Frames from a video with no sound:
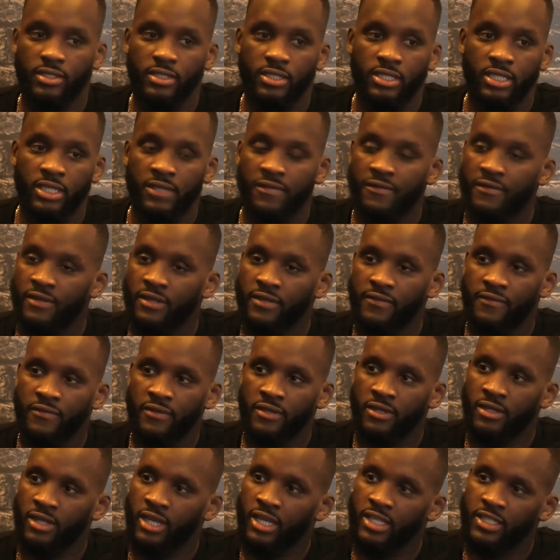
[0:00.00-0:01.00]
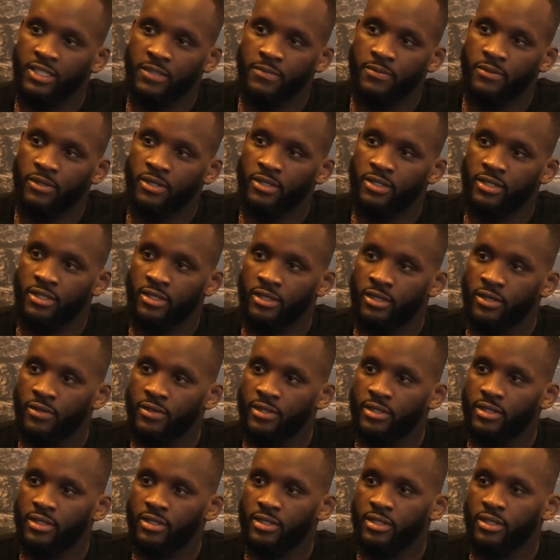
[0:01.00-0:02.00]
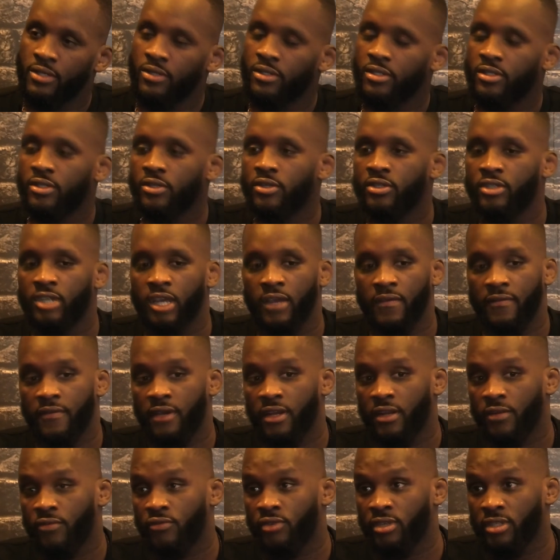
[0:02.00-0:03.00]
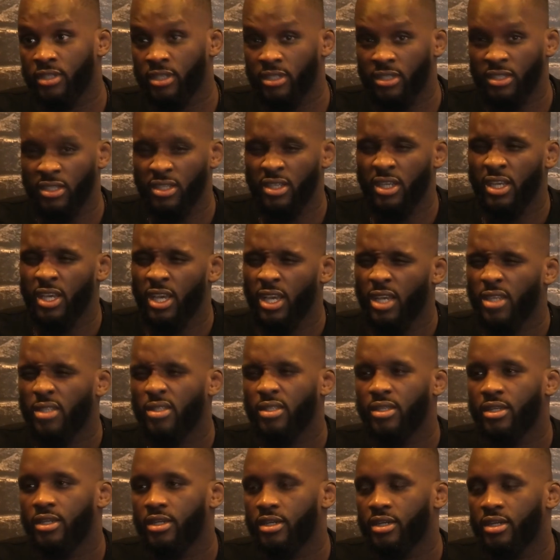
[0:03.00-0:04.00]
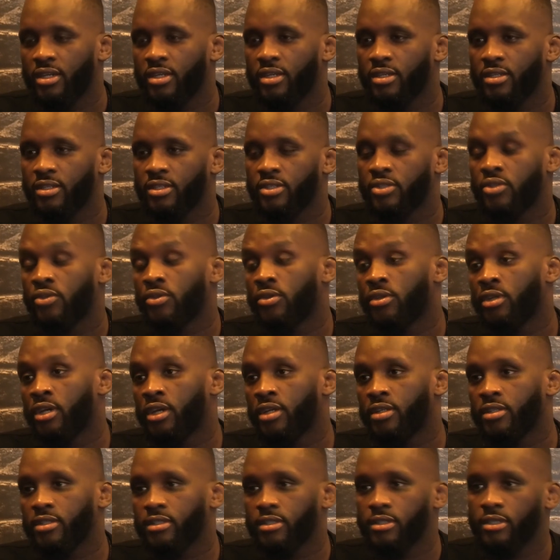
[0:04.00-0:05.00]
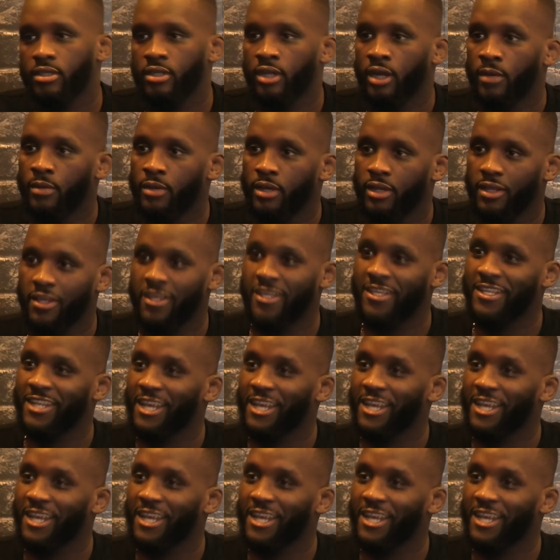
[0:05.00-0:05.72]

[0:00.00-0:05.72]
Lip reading: even if you're the nicest person going. They'll still try to find a reason to... It's too nice, you know what I mean?